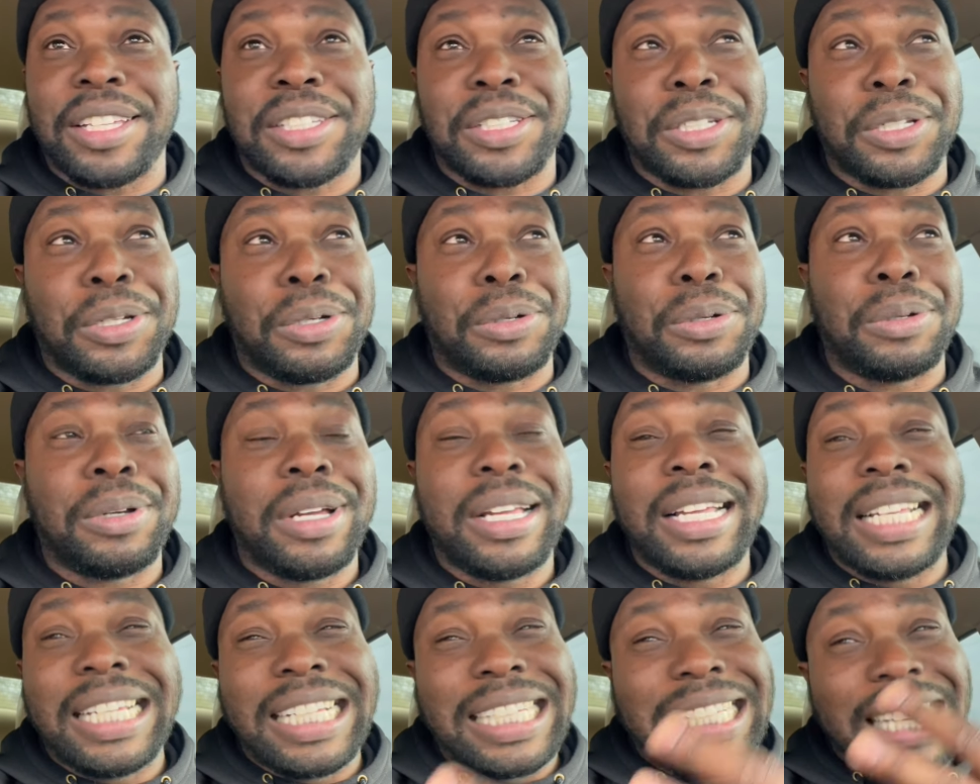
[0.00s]
So
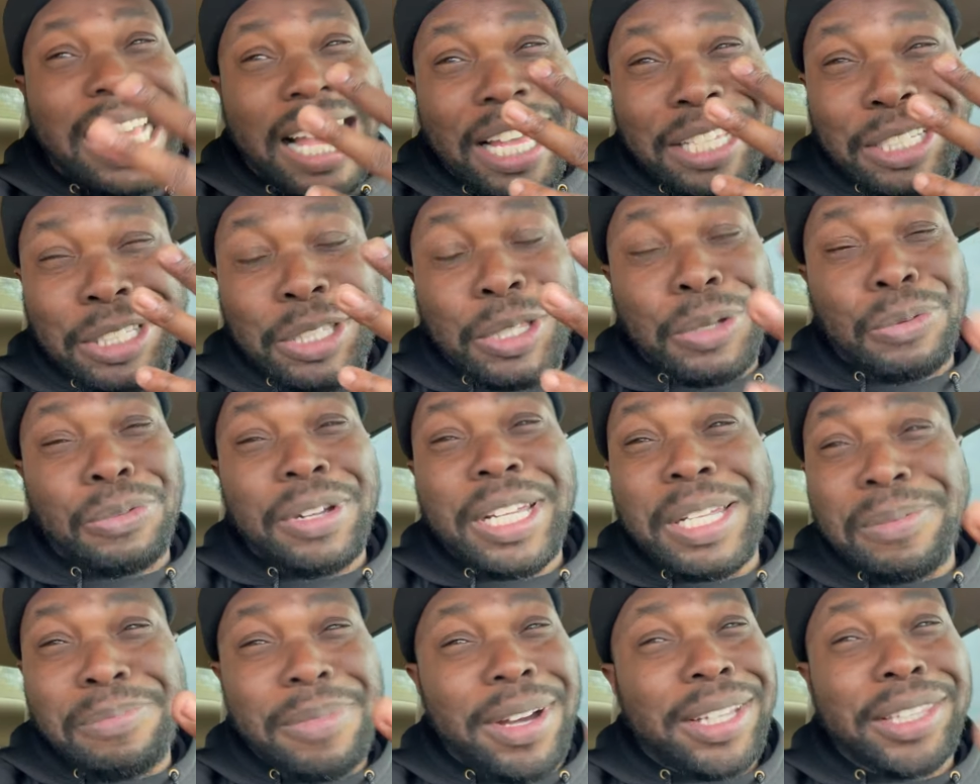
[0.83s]
that's
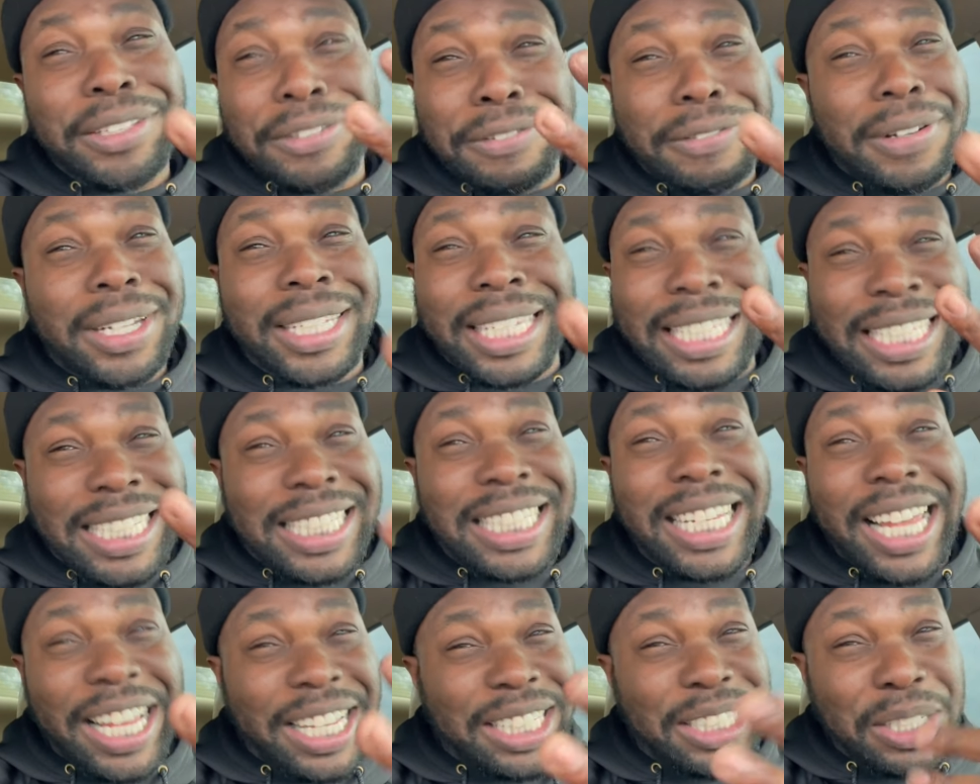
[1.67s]
3 motherfucking
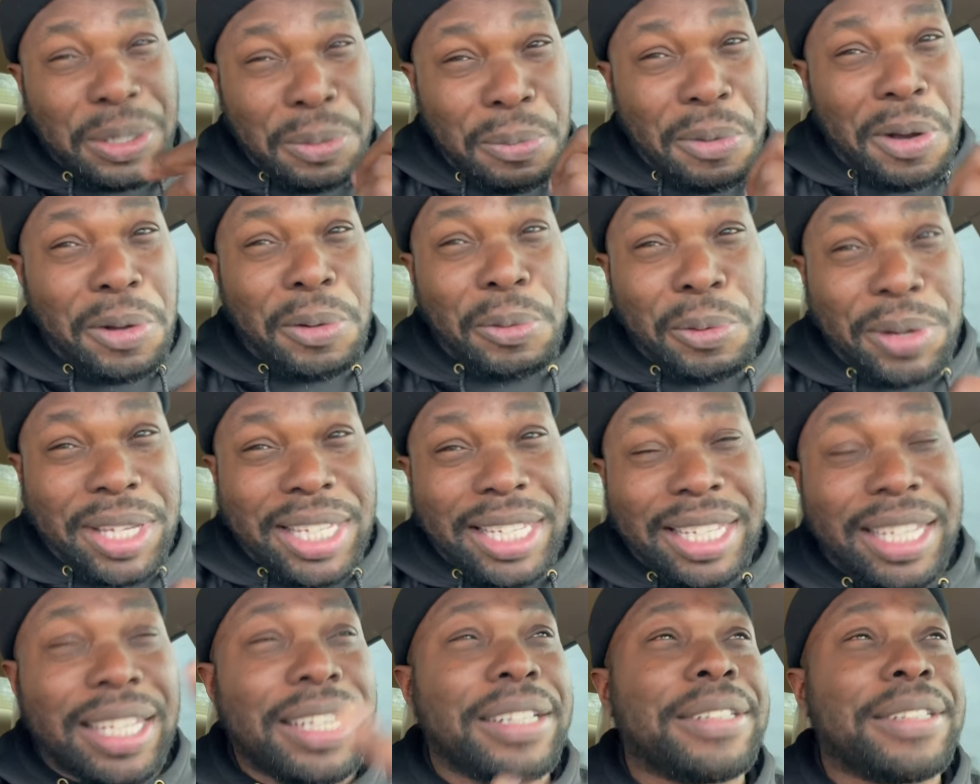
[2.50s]
checks in 1 week.